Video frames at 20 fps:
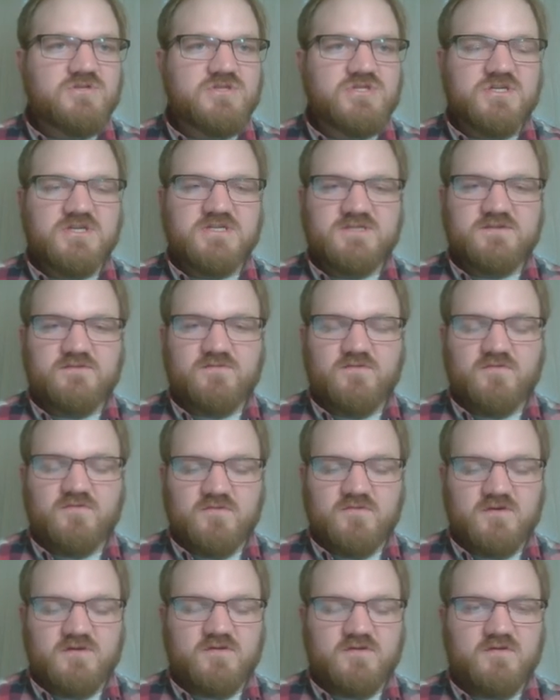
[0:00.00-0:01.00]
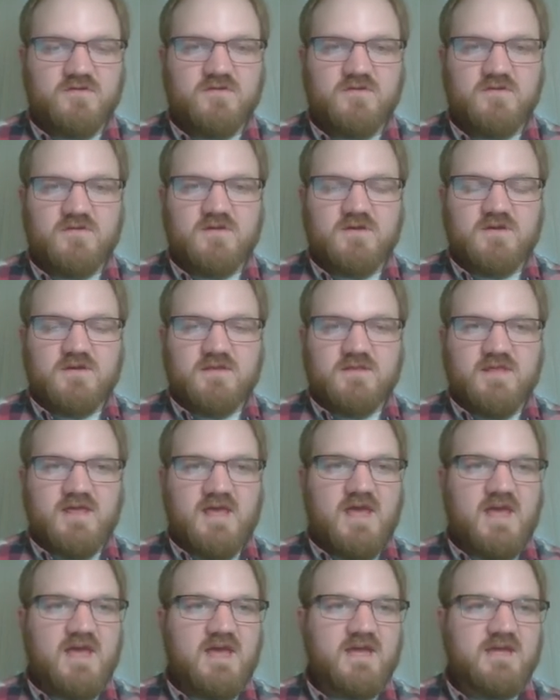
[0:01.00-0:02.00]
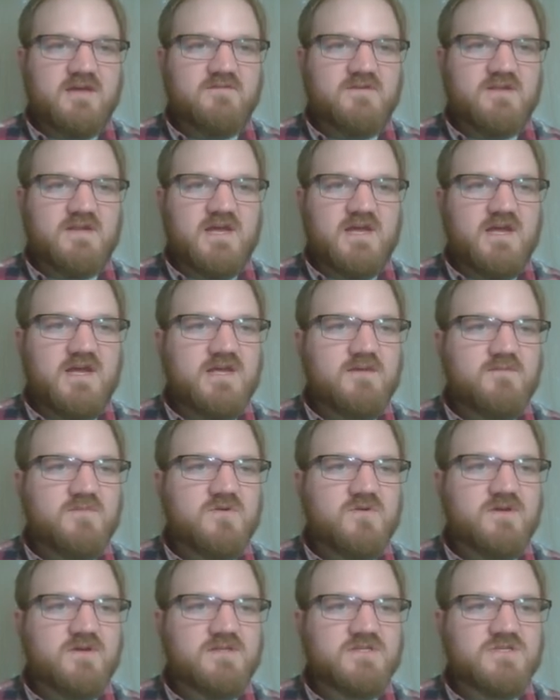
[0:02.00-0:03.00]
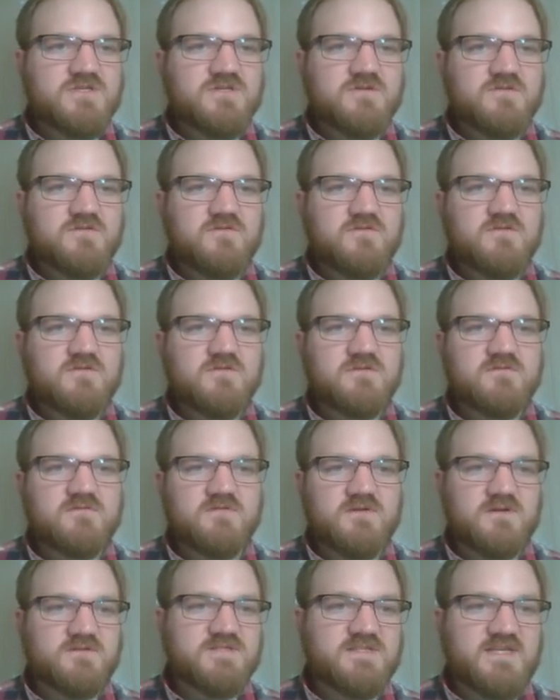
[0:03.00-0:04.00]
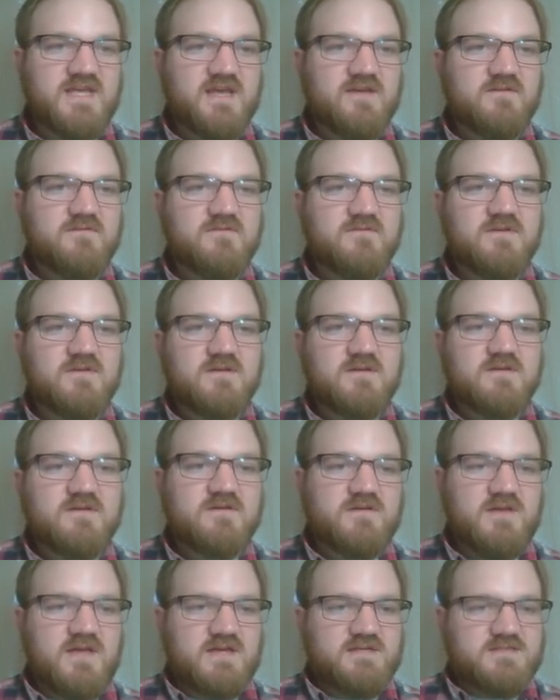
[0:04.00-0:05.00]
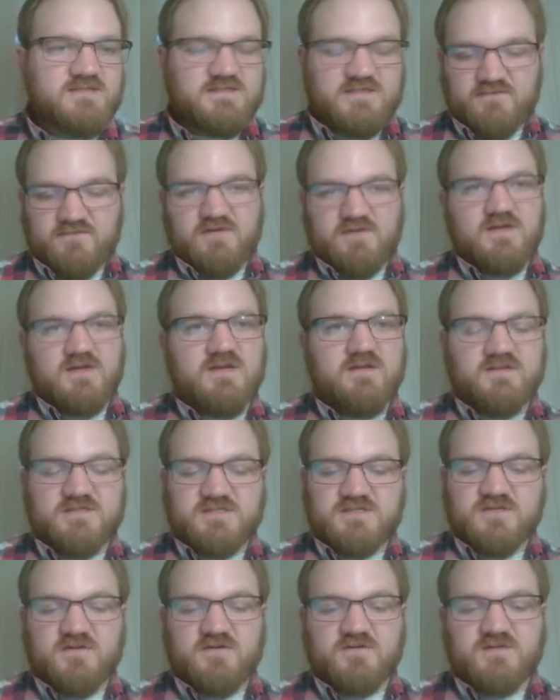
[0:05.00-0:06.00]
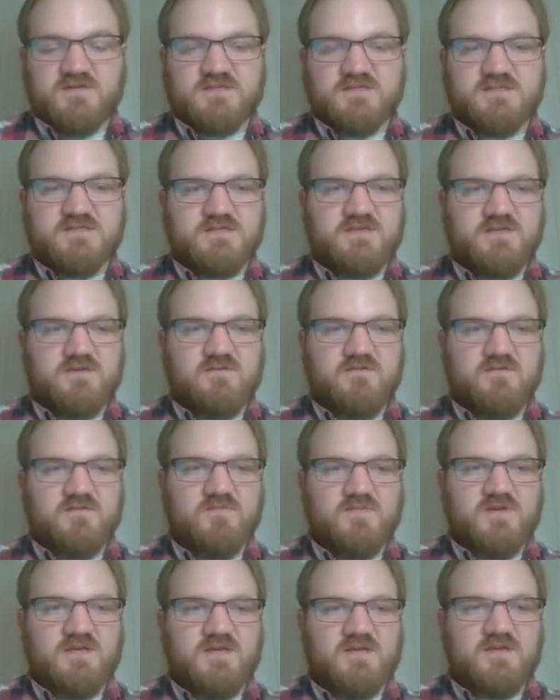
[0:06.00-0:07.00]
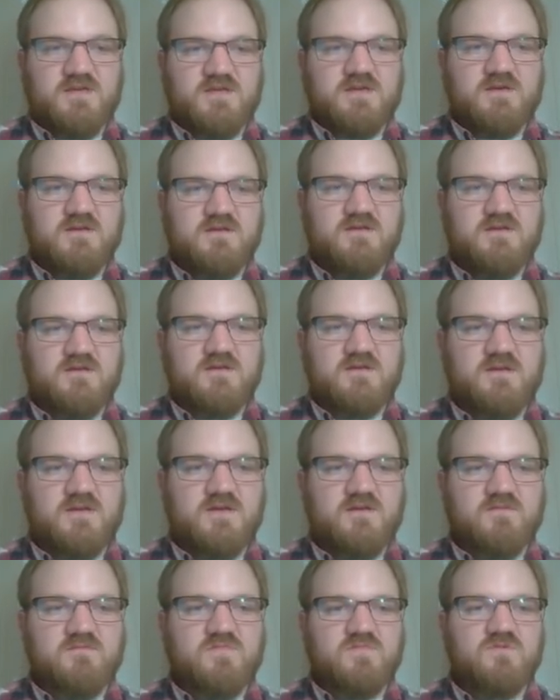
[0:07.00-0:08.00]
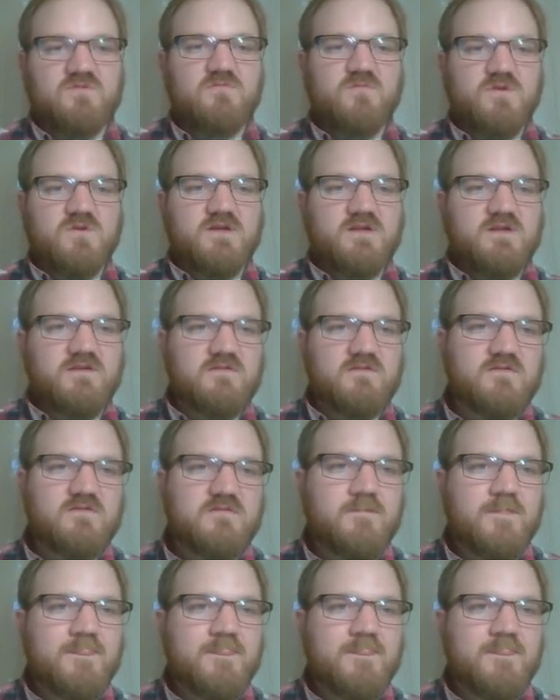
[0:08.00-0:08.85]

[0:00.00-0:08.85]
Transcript: just for the heck of it, I am going to, well, save. Yes, save. Let's call this QRP amp1.